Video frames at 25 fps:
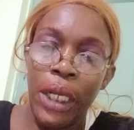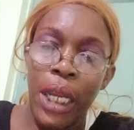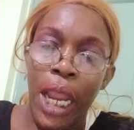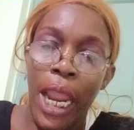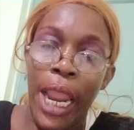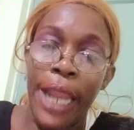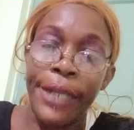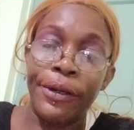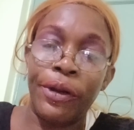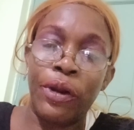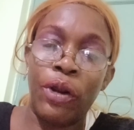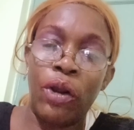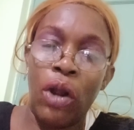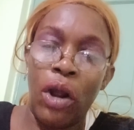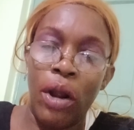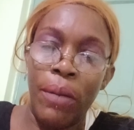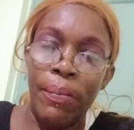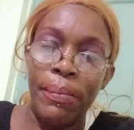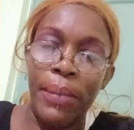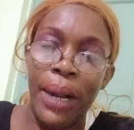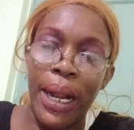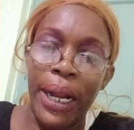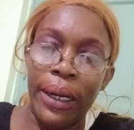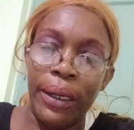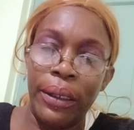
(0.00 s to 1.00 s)
and
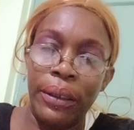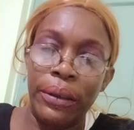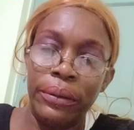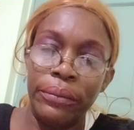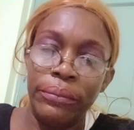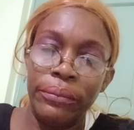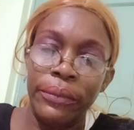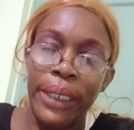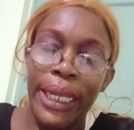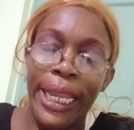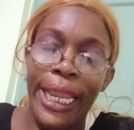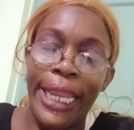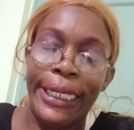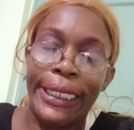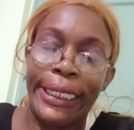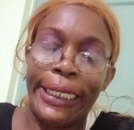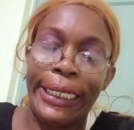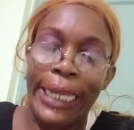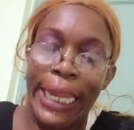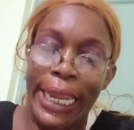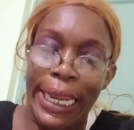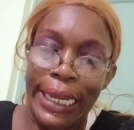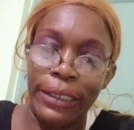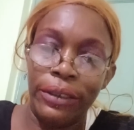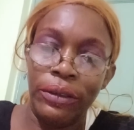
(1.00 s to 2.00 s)
come back
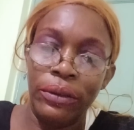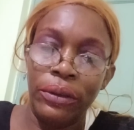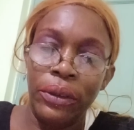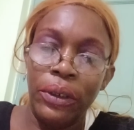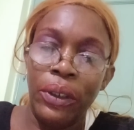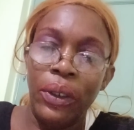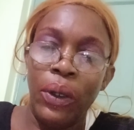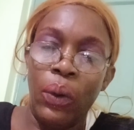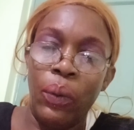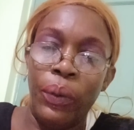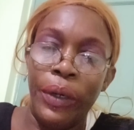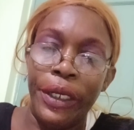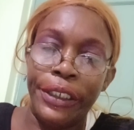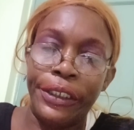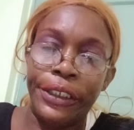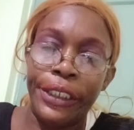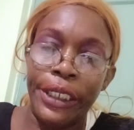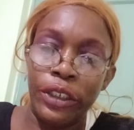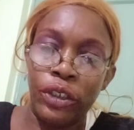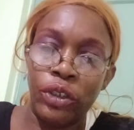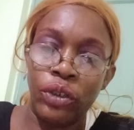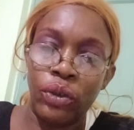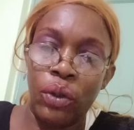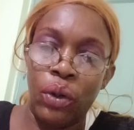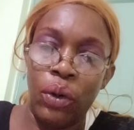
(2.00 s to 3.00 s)
again with
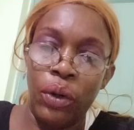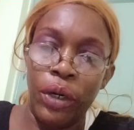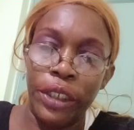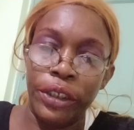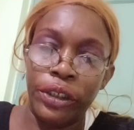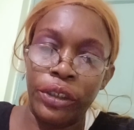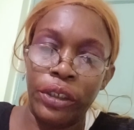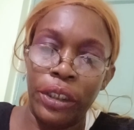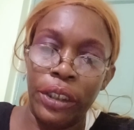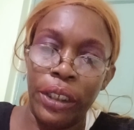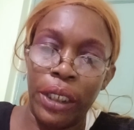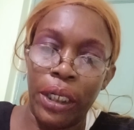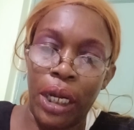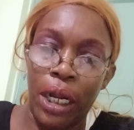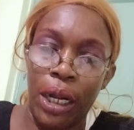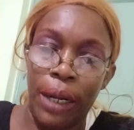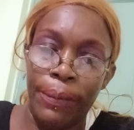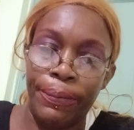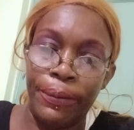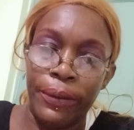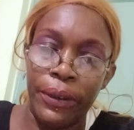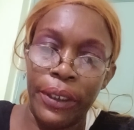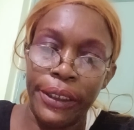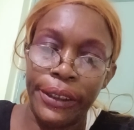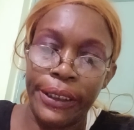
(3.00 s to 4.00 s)
this court in a
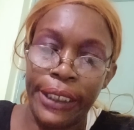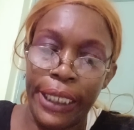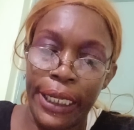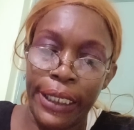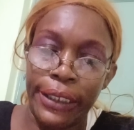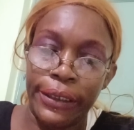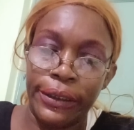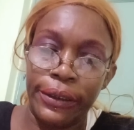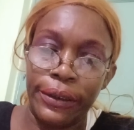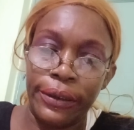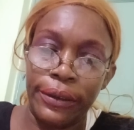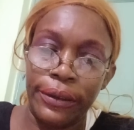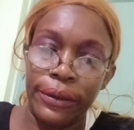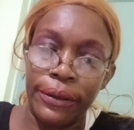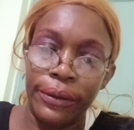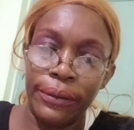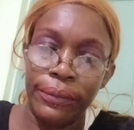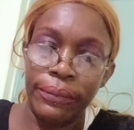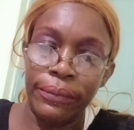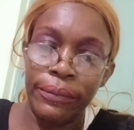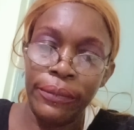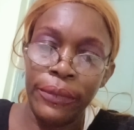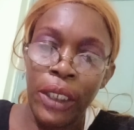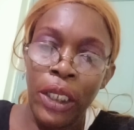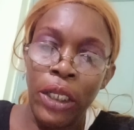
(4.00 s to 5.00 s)
couple of days.
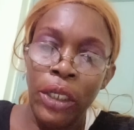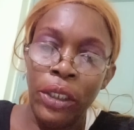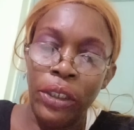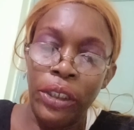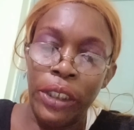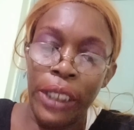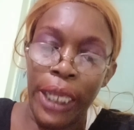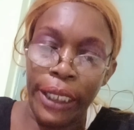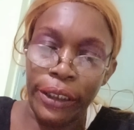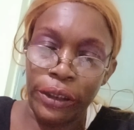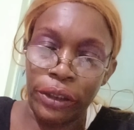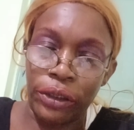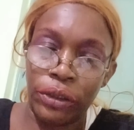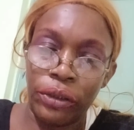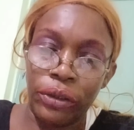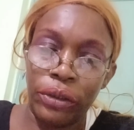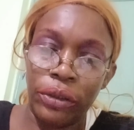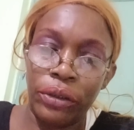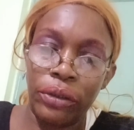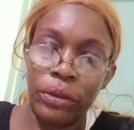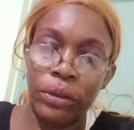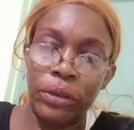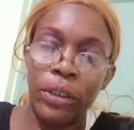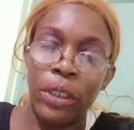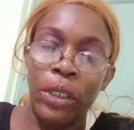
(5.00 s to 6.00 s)

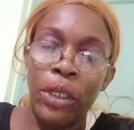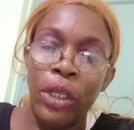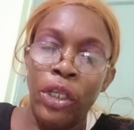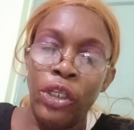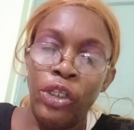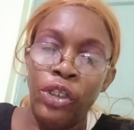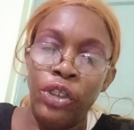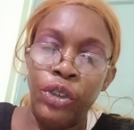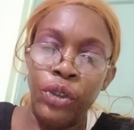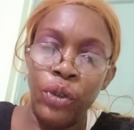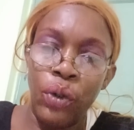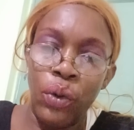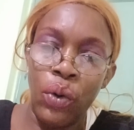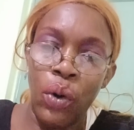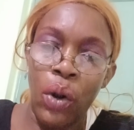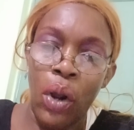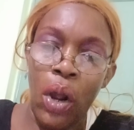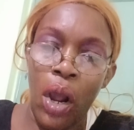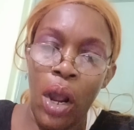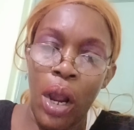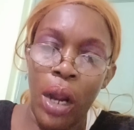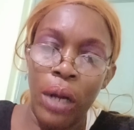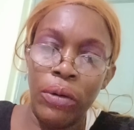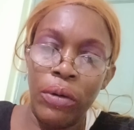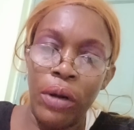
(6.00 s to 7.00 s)
Yes, you
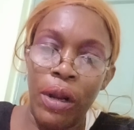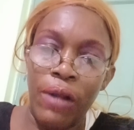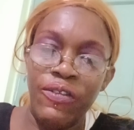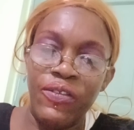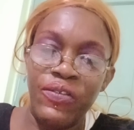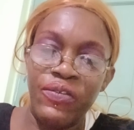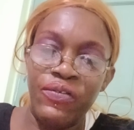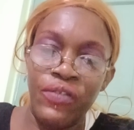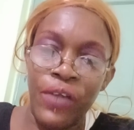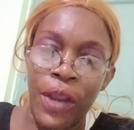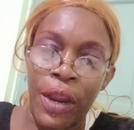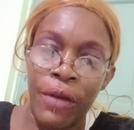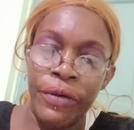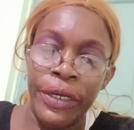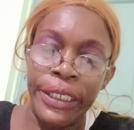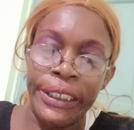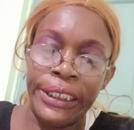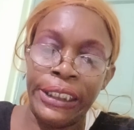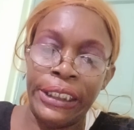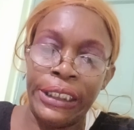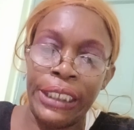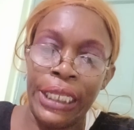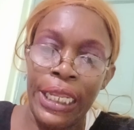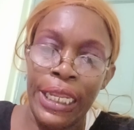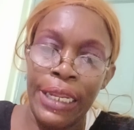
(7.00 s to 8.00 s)
are a
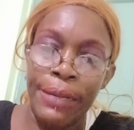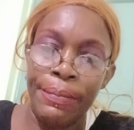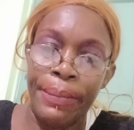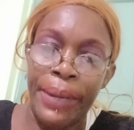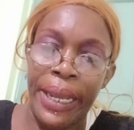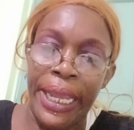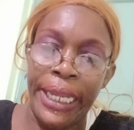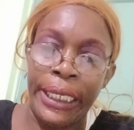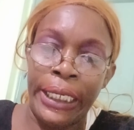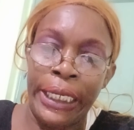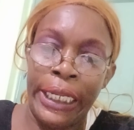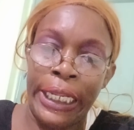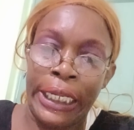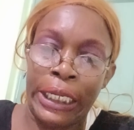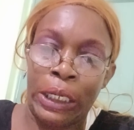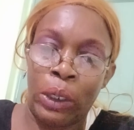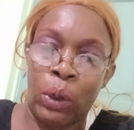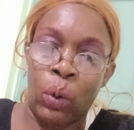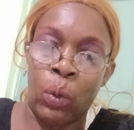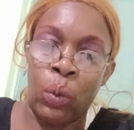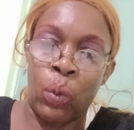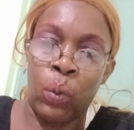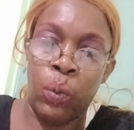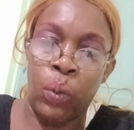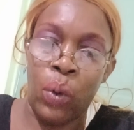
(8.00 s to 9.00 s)
very demonic
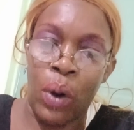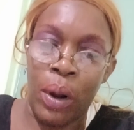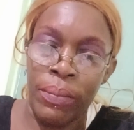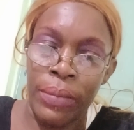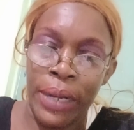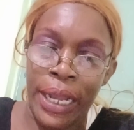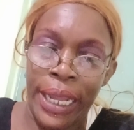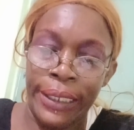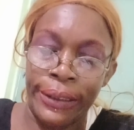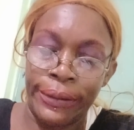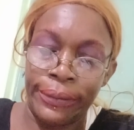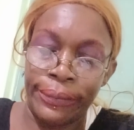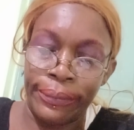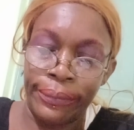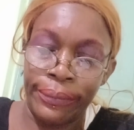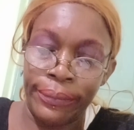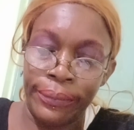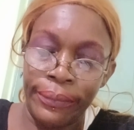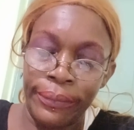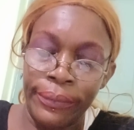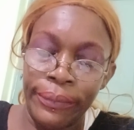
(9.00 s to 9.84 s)
woman.